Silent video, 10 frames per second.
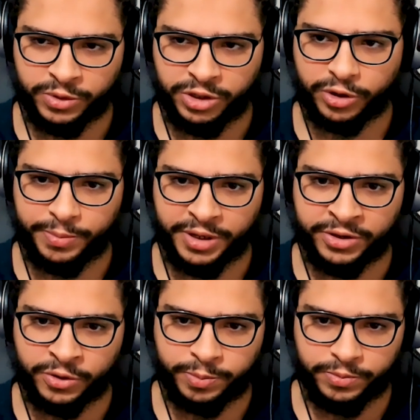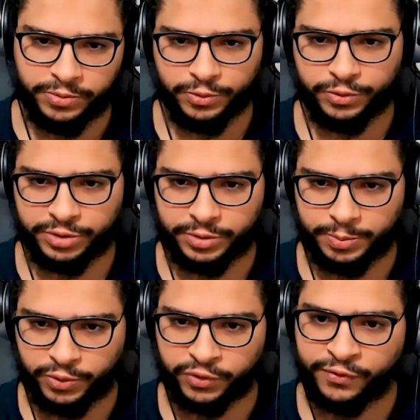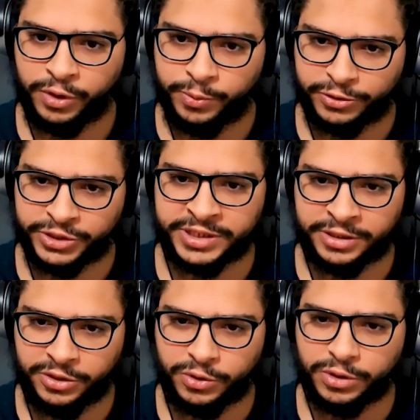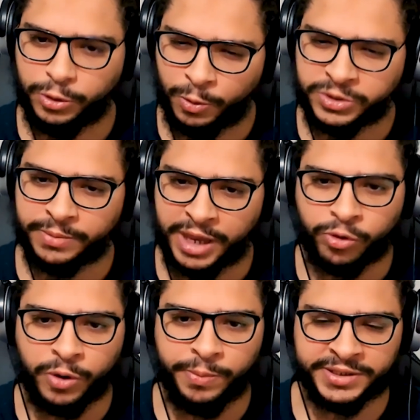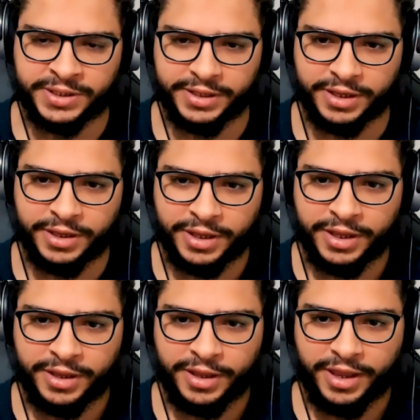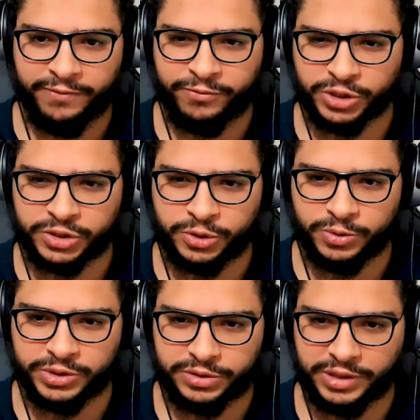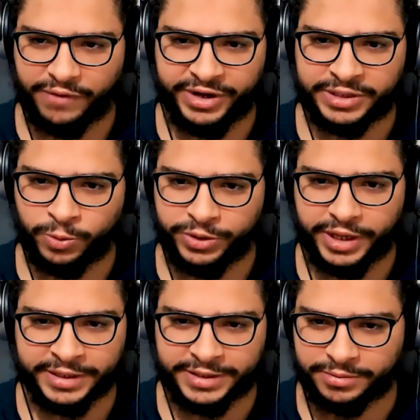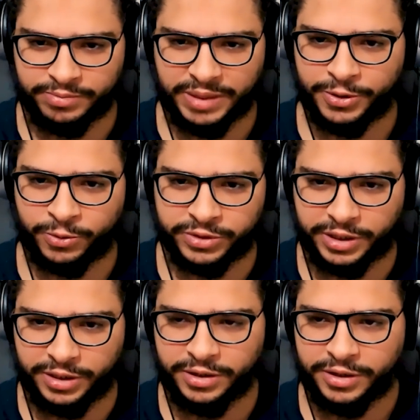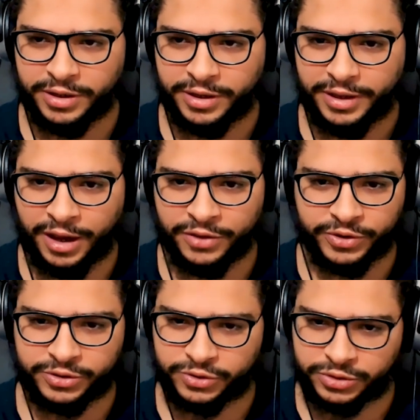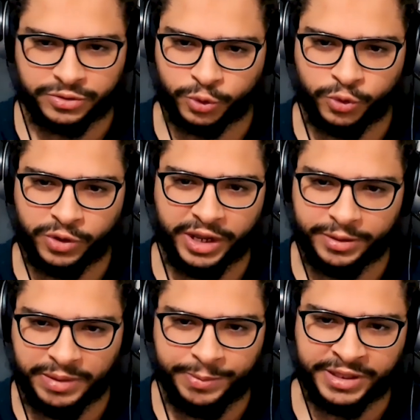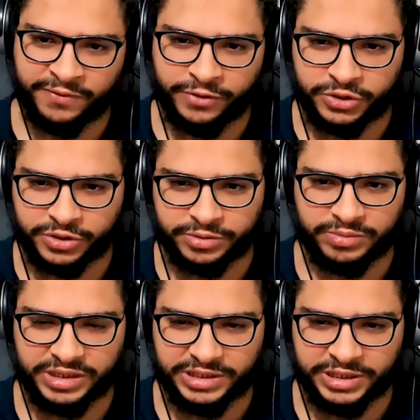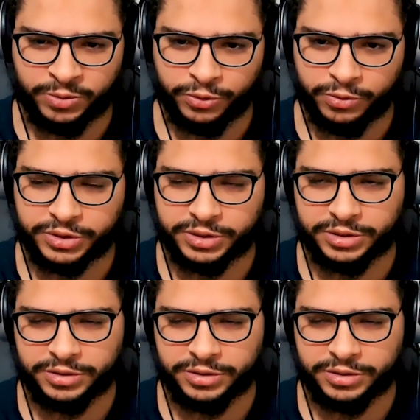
when you are building your portfolio project that you use somehow complex data. If you just use a very small data that maybe contain 100 row and maybe 10 features, this will not